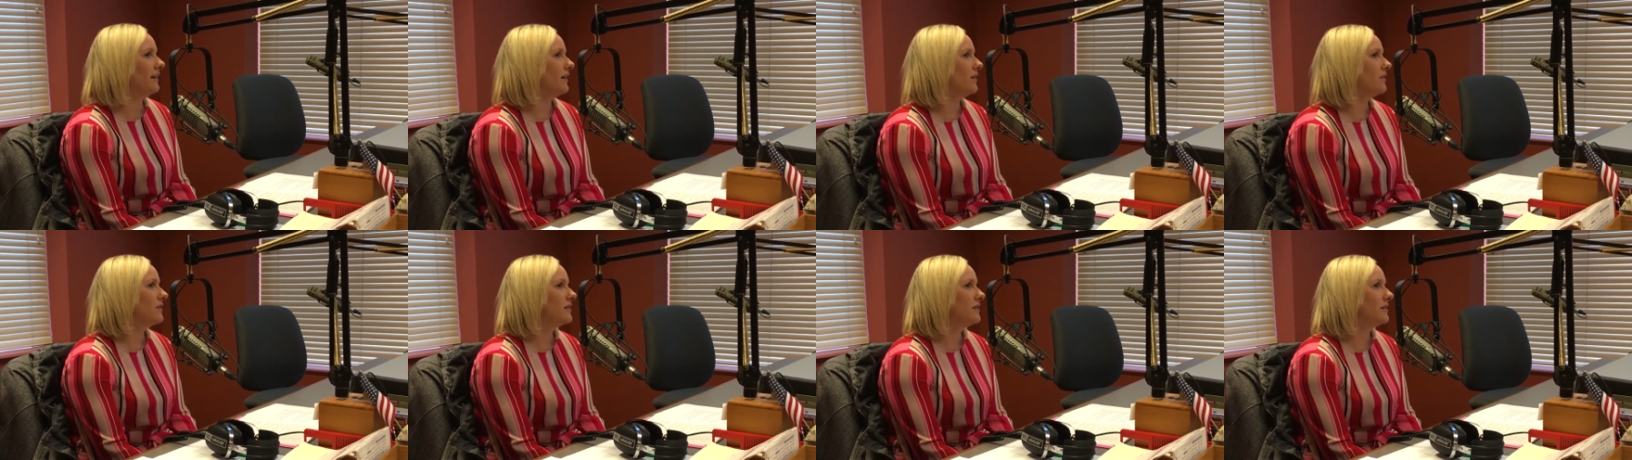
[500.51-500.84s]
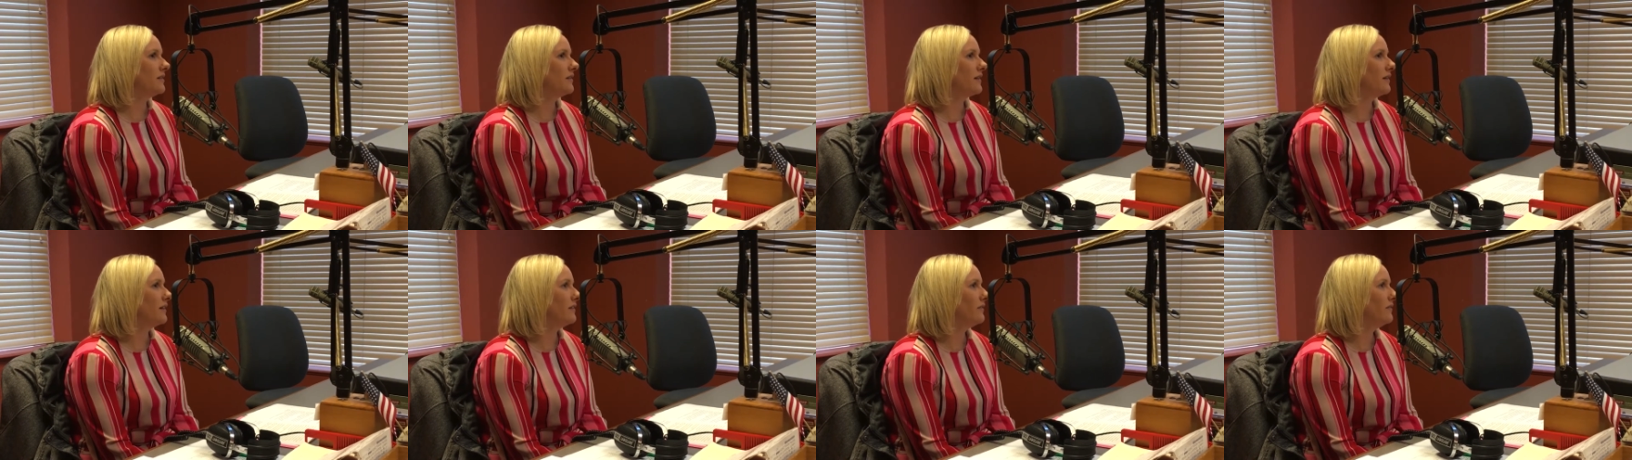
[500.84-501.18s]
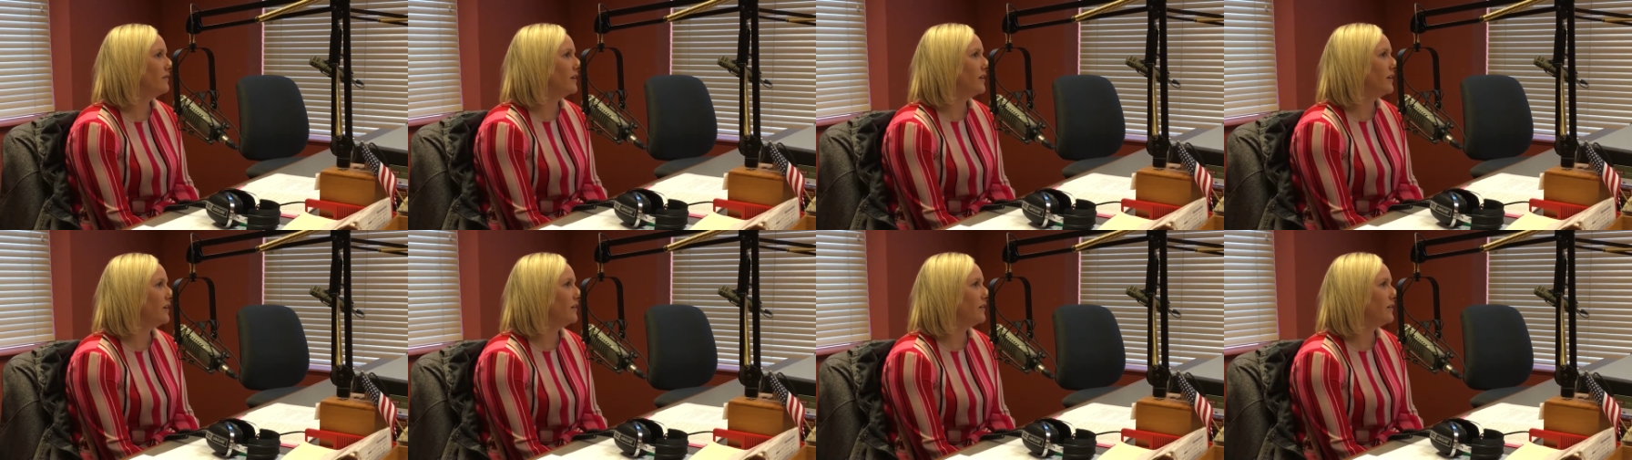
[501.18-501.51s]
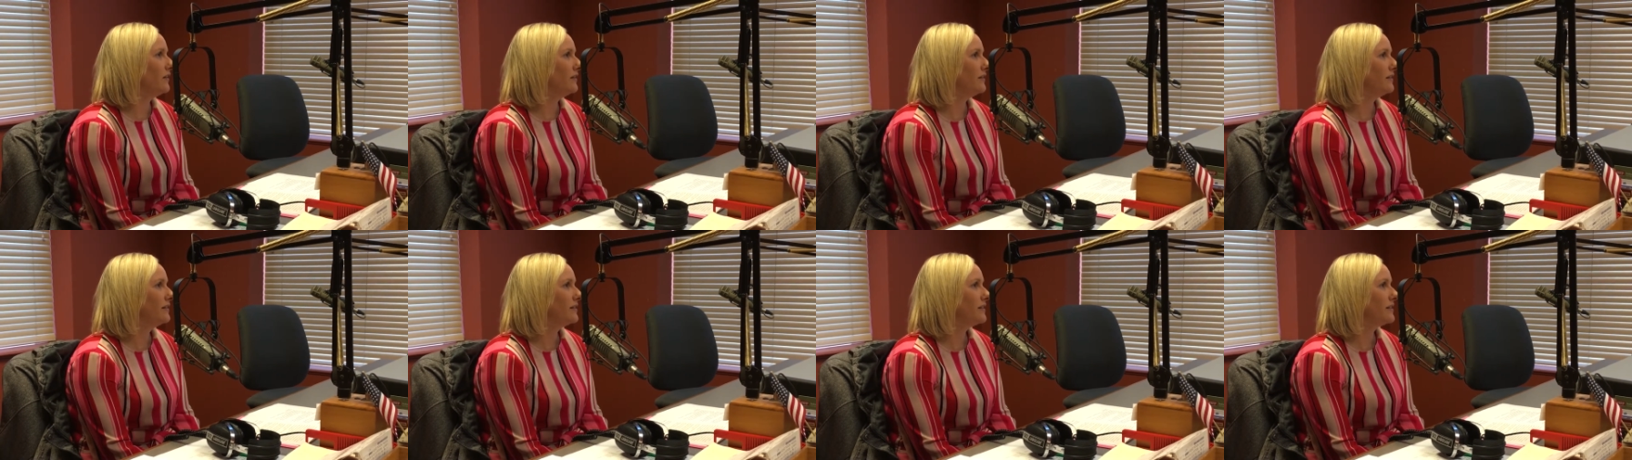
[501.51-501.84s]
else in life,
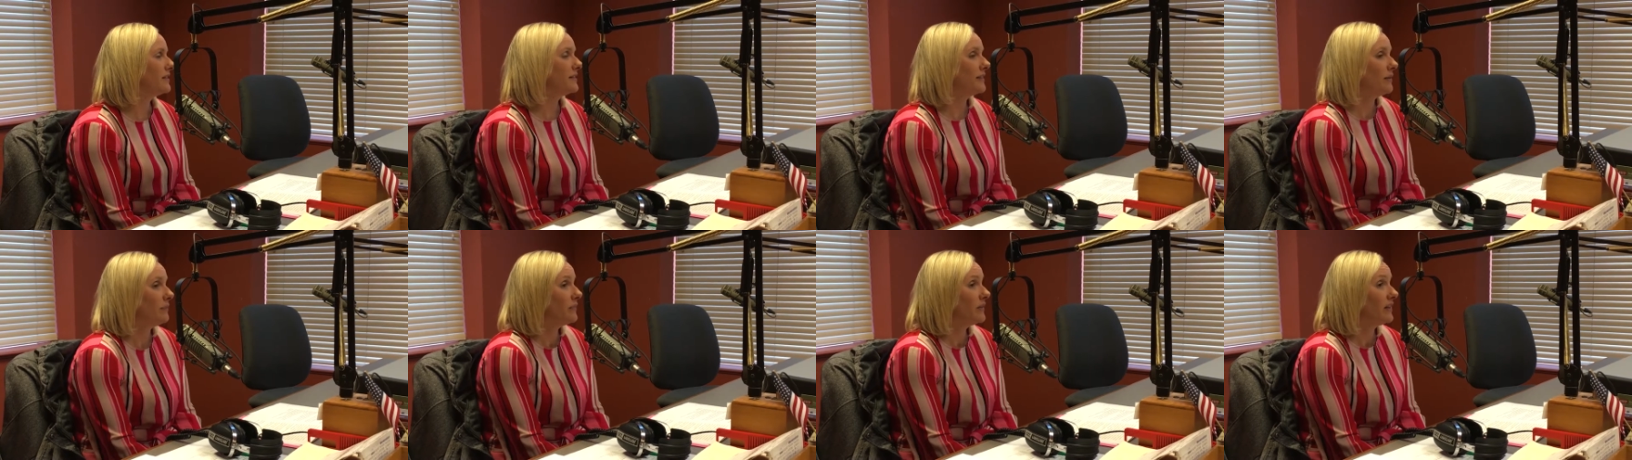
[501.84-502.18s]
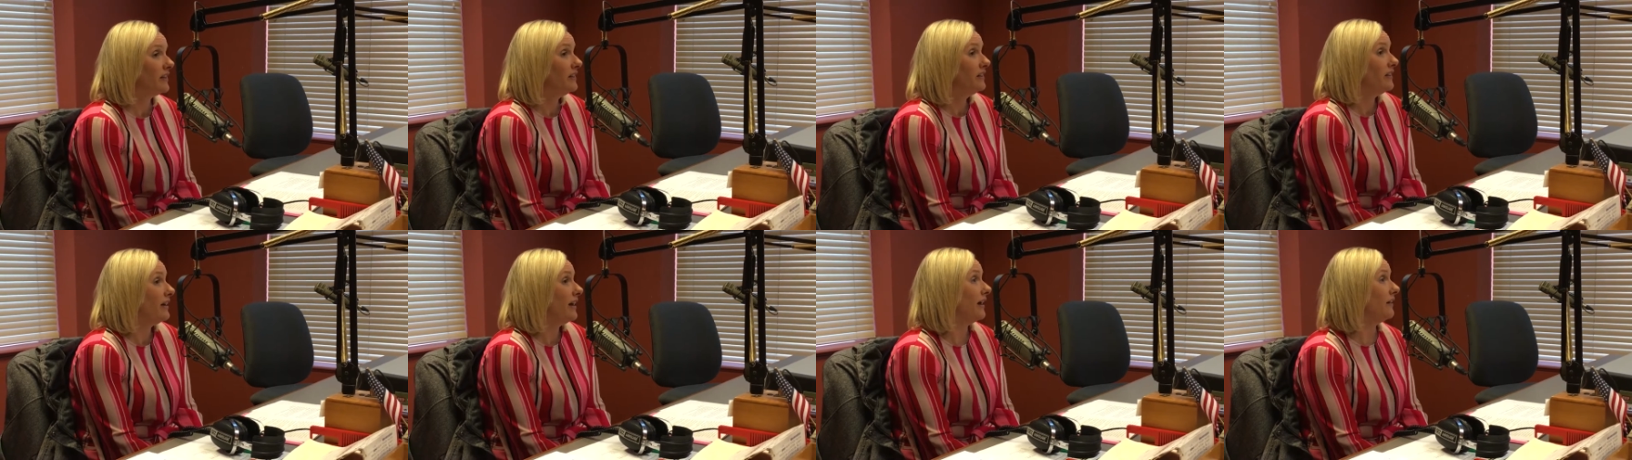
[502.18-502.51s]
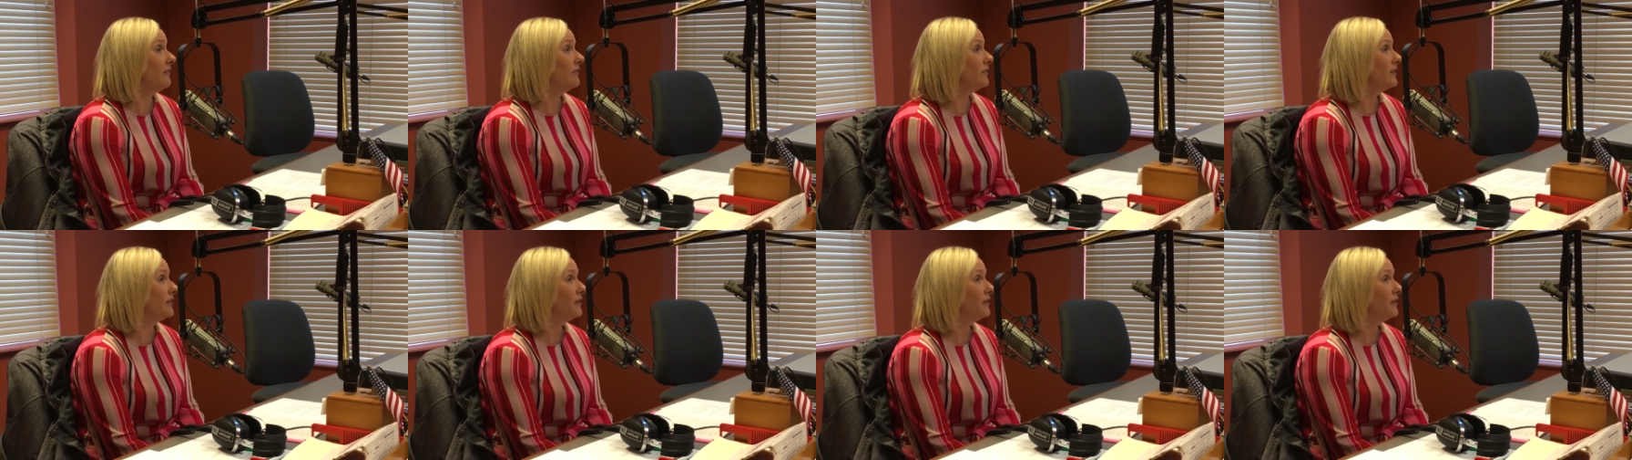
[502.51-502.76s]
it's just something you have to